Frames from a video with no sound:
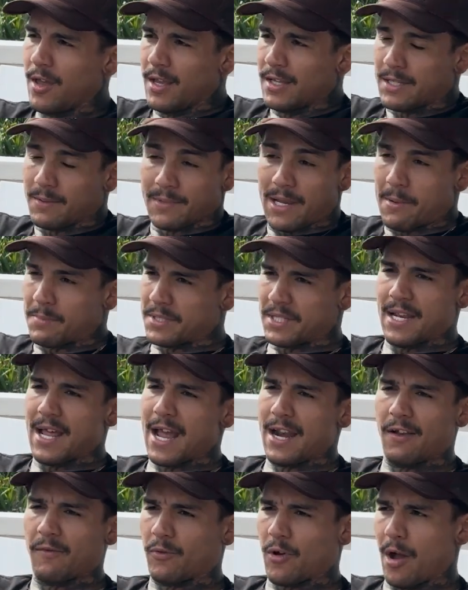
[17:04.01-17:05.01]
Sometimes the
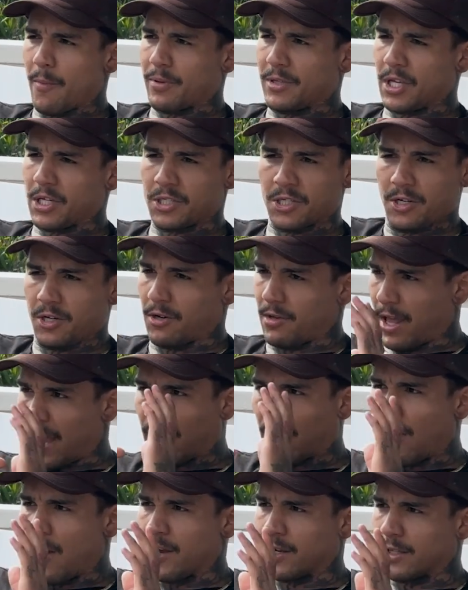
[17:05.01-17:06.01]
night of competition you're
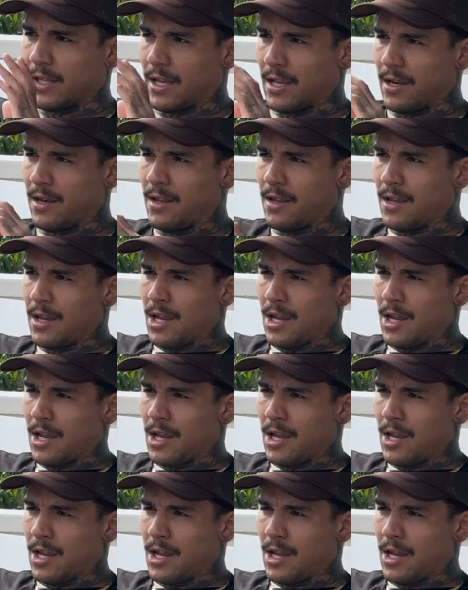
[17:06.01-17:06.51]
like locked in,